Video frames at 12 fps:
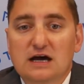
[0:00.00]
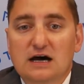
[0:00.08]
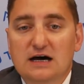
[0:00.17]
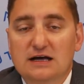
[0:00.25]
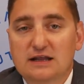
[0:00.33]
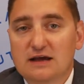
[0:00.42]

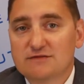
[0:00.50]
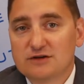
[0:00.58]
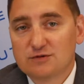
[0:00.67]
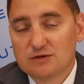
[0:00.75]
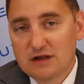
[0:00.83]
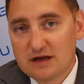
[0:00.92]
Uh, and they have to
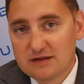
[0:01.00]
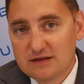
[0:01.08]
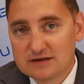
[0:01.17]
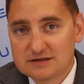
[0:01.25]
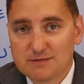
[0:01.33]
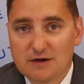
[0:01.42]
do a lot of
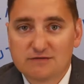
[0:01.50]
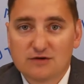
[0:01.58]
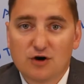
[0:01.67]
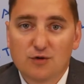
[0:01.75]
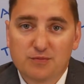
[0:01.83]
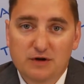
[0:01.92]
things. They may have to
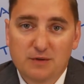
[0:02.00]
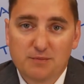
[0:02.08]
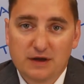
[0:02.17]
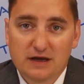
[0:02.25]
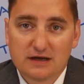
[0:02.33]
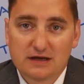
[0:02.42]
open up
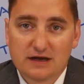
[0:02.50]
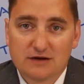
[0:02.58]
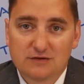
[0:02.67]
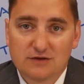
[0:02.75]
bank accounts.